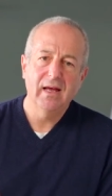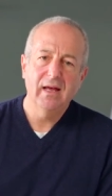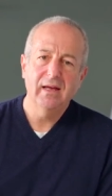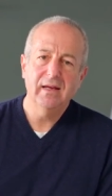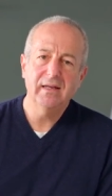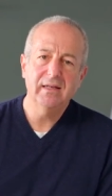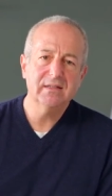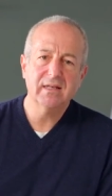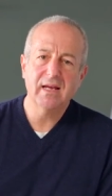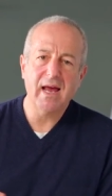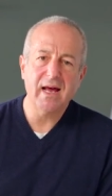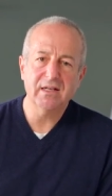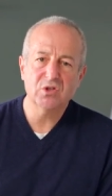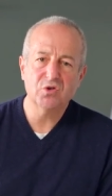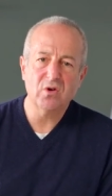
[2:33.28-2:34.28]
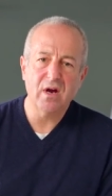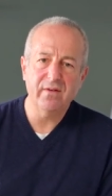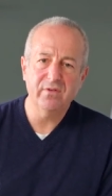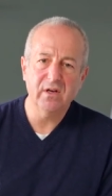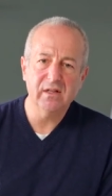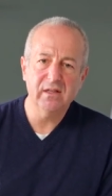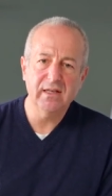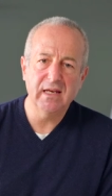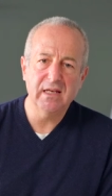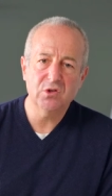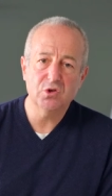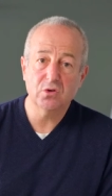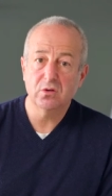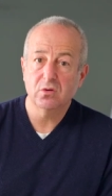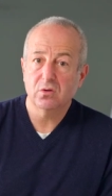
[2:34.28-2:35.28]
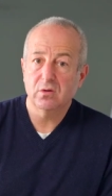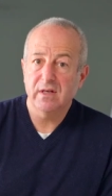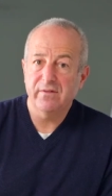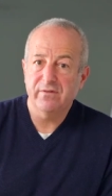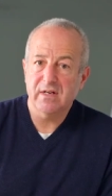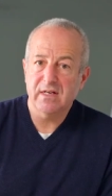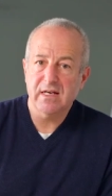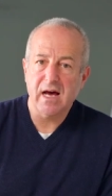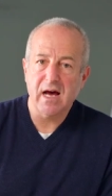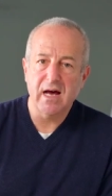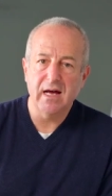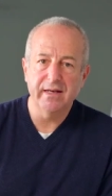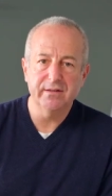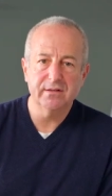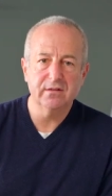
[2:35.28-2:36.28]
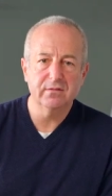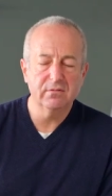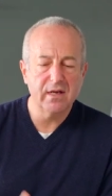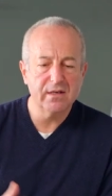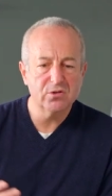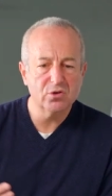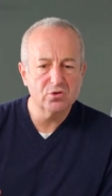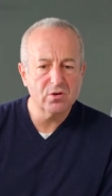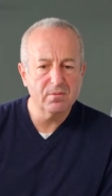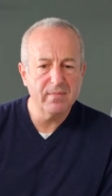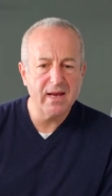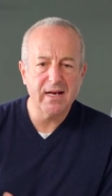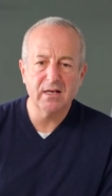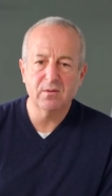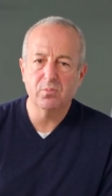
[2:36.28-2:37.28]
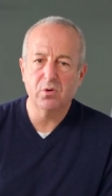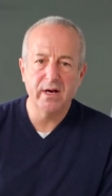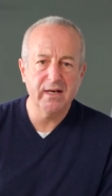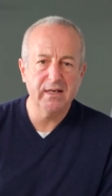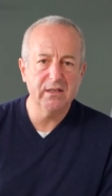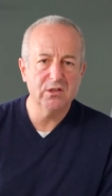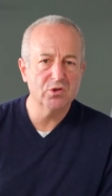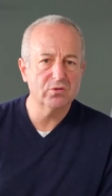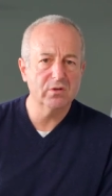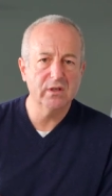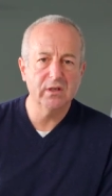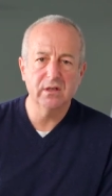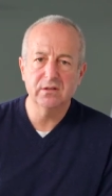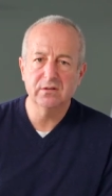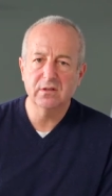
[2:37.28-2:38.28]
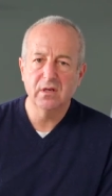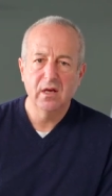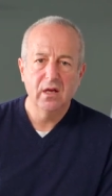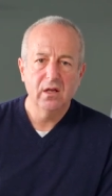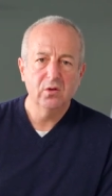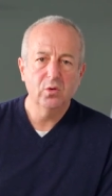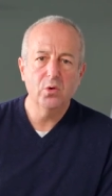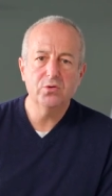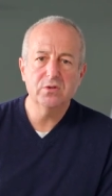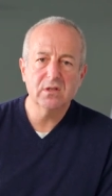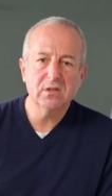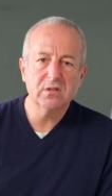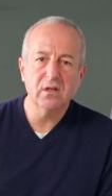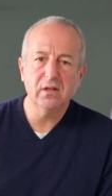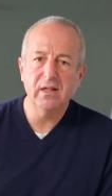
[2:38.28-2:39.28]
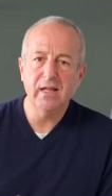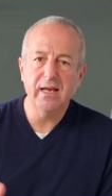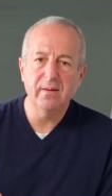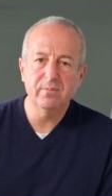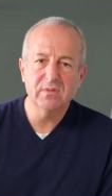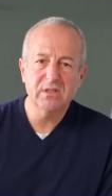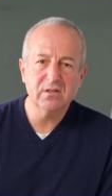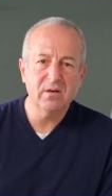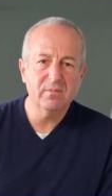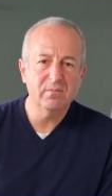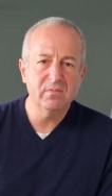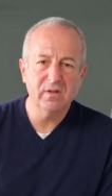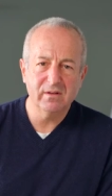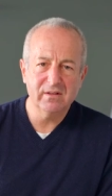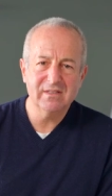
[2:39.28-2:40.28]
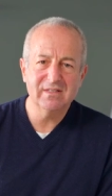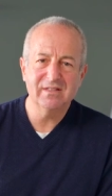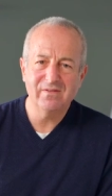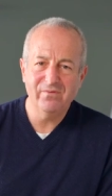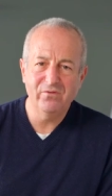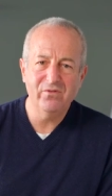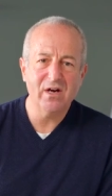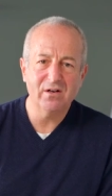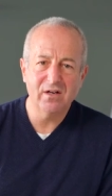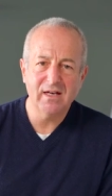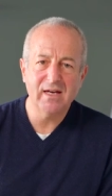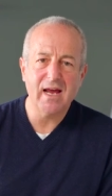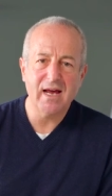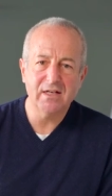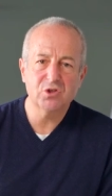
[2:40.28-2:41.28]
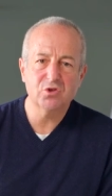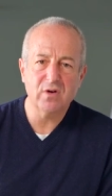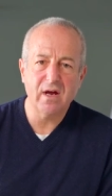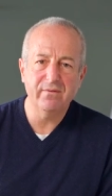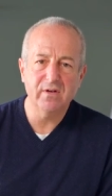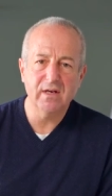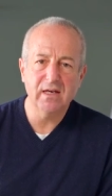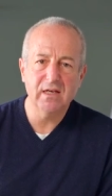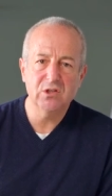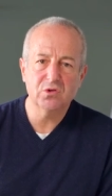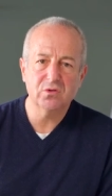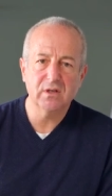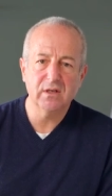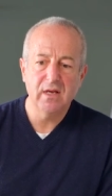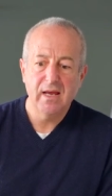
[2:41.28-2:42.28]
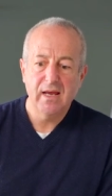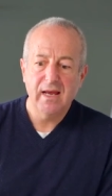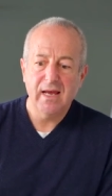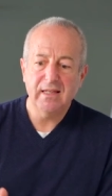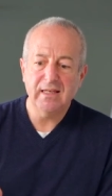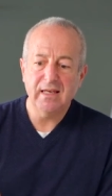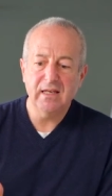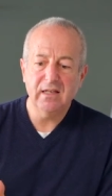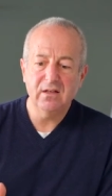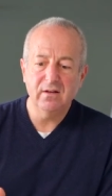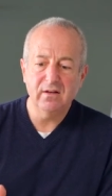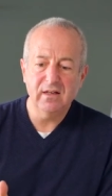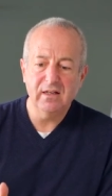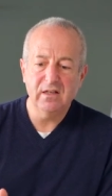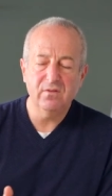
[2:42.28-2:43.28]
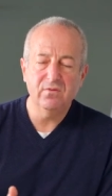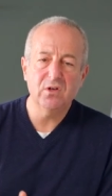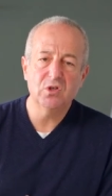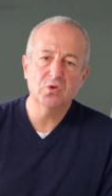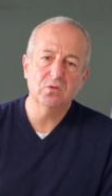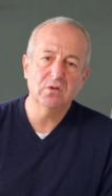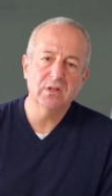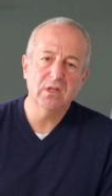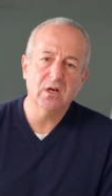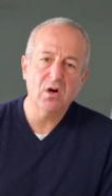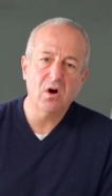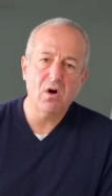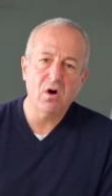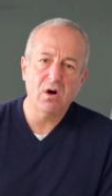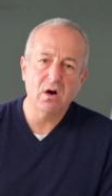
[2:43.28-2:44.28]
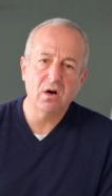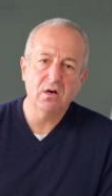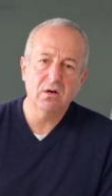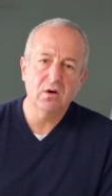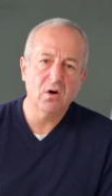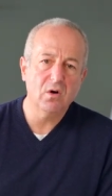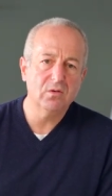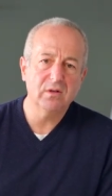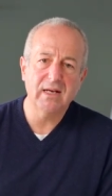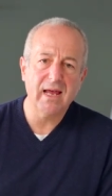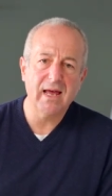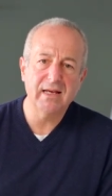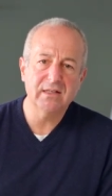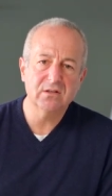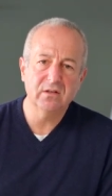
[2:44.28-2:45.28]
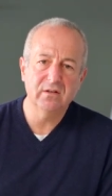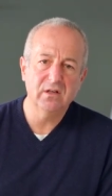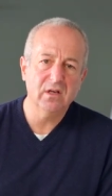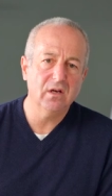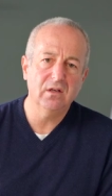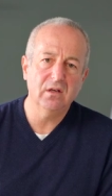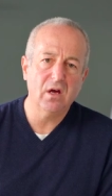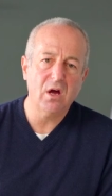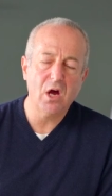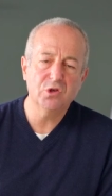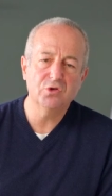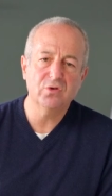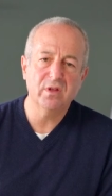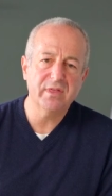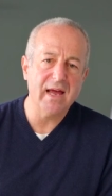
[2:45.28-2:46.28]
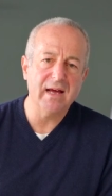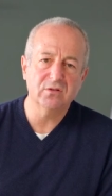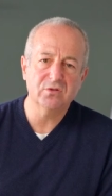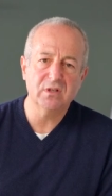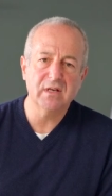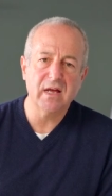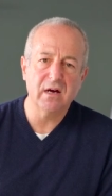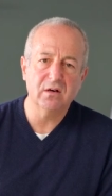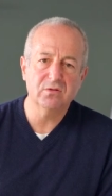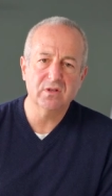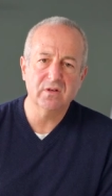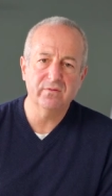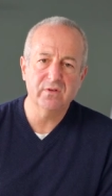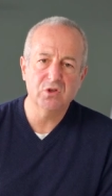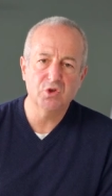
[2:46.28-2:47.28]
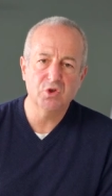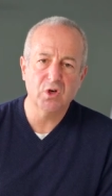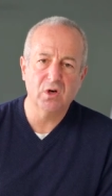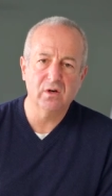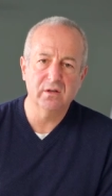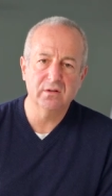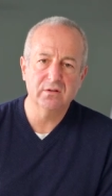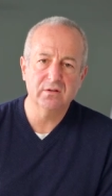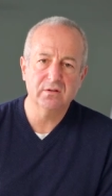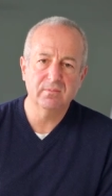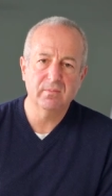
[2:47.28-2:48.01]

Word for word: is catastrophically injured or even dies, has a traumatic brain injury, is loses a limb, some very catastrophic injury, and the in individual in the car only has $100,000 of insurance.